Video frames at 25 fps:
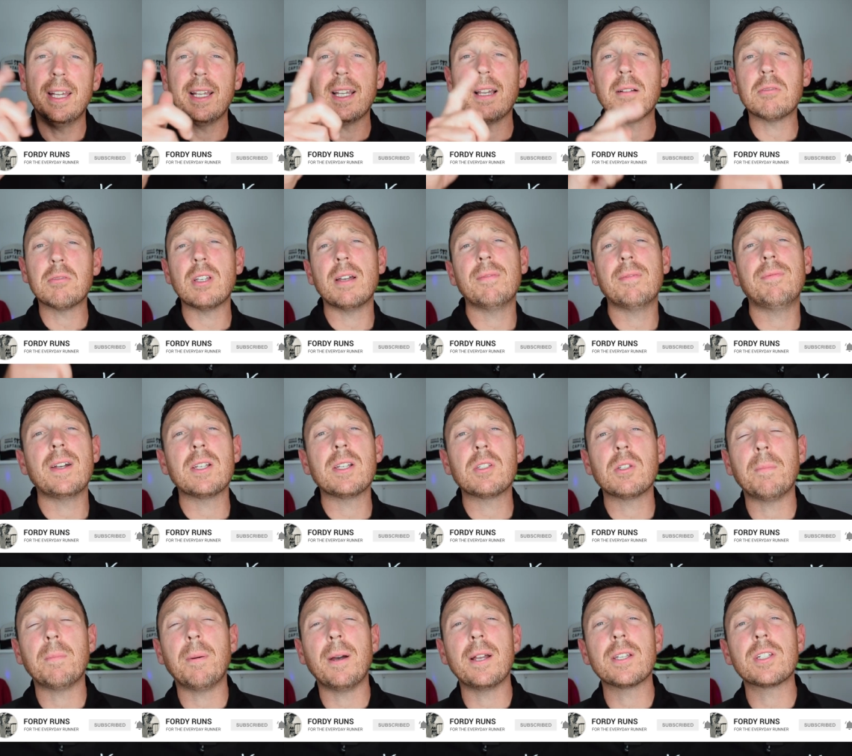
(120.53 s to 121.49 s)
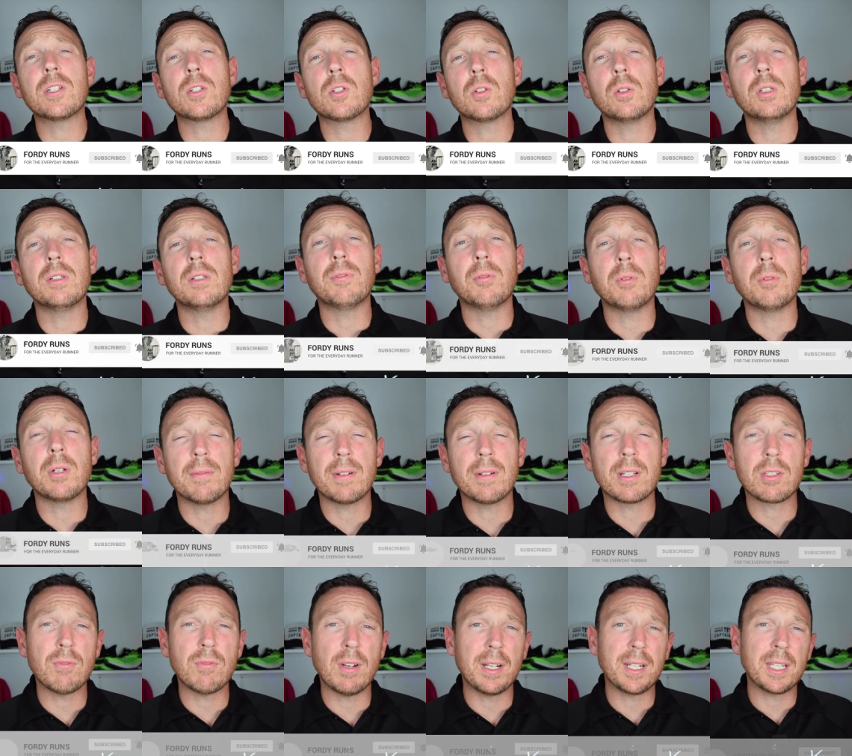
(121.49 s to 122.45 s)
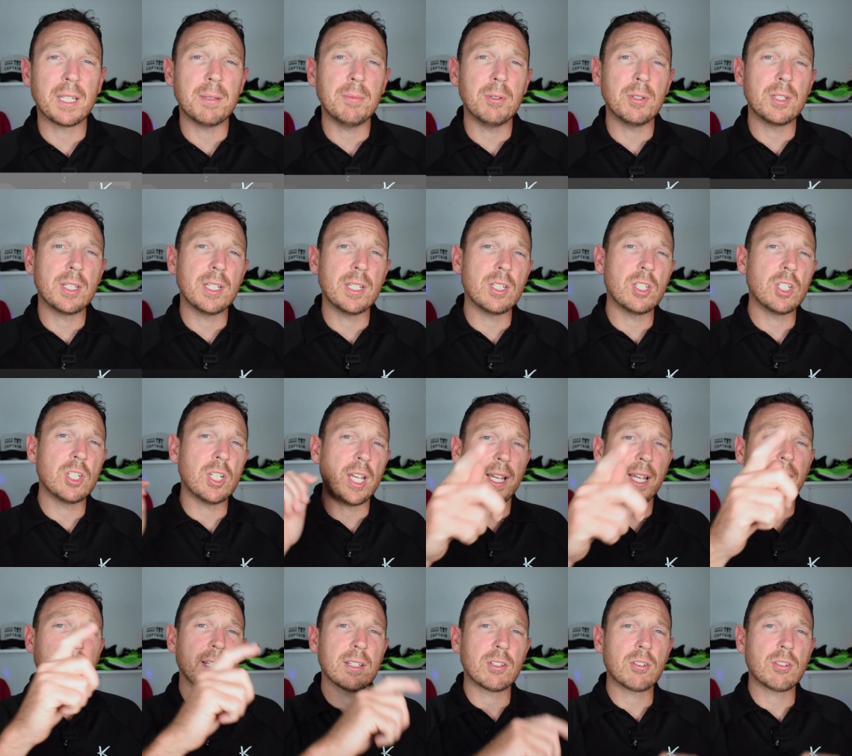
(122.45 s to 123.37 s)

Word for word: Go to our Facebook page and join the Fordy Runs running community and check out the